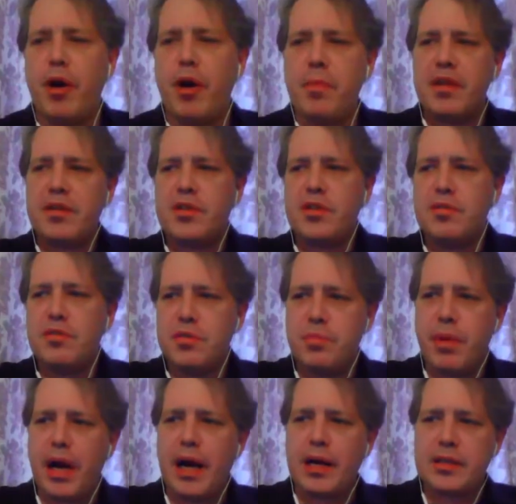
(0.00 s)
me this
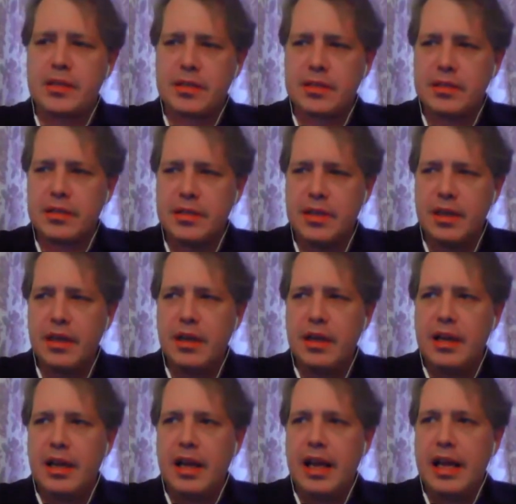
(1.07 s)
huge box,
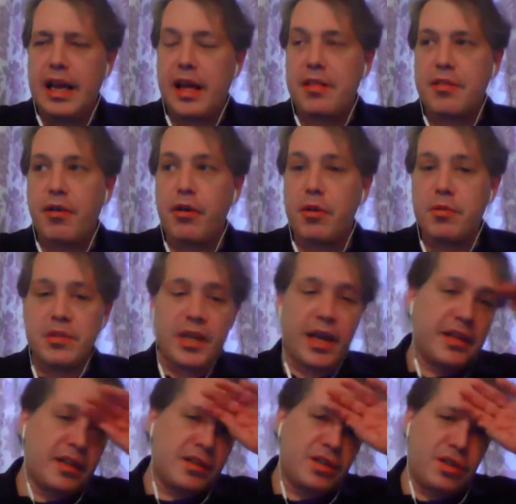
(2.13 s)
and I thought it was
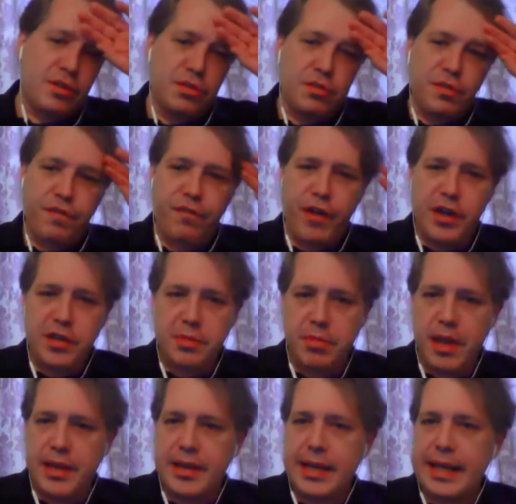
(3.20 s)
like this huge French
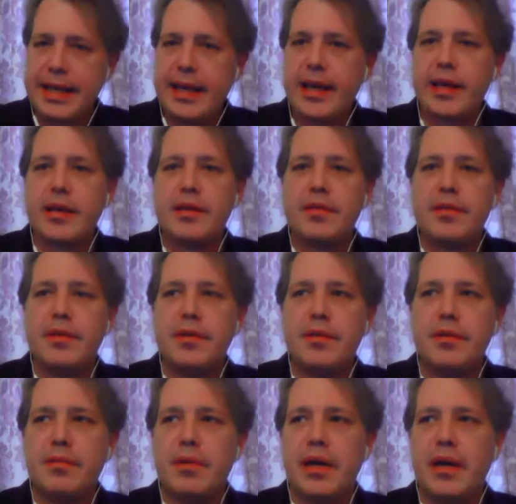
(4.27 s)
maid kit
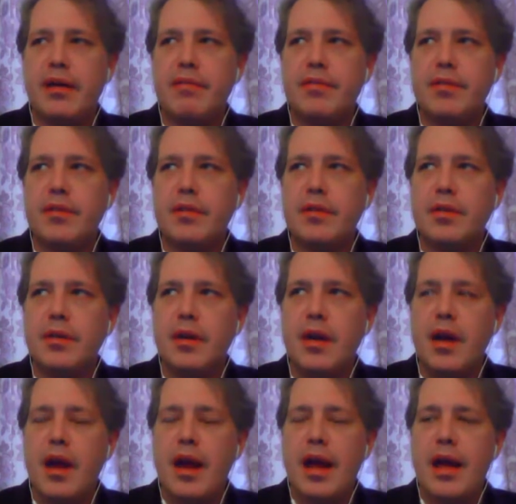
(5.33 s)
or whatever.
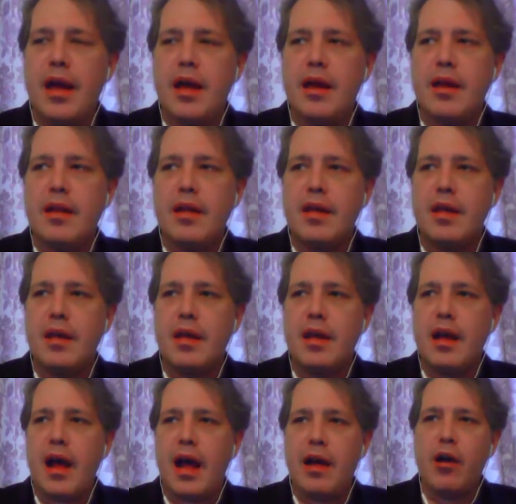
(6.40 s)
And
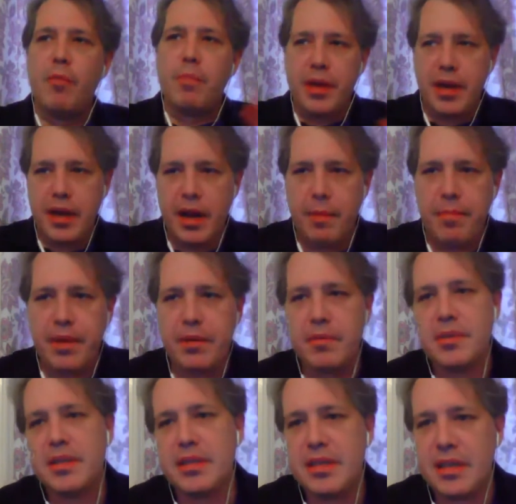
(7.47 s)
I opened it up, and it
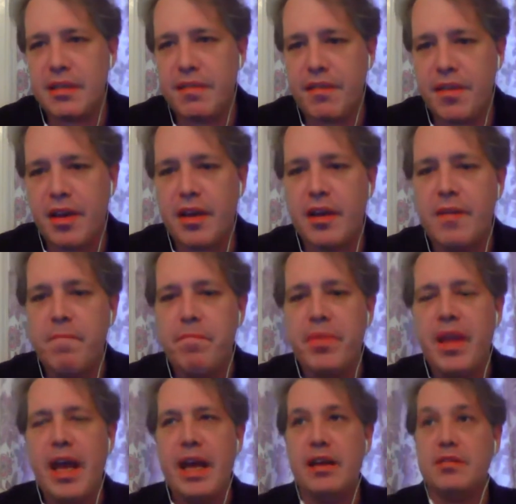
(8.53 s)
was a TV,
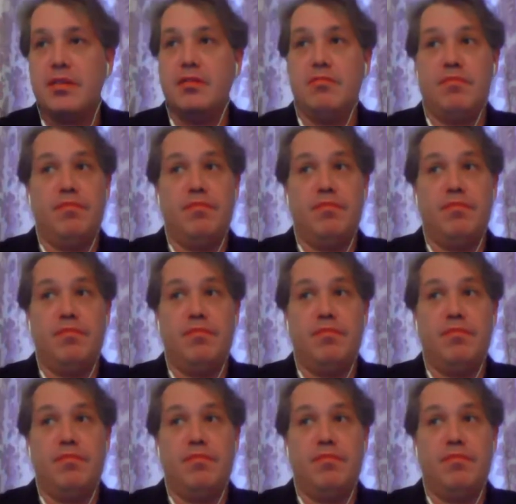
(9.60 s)
and it was a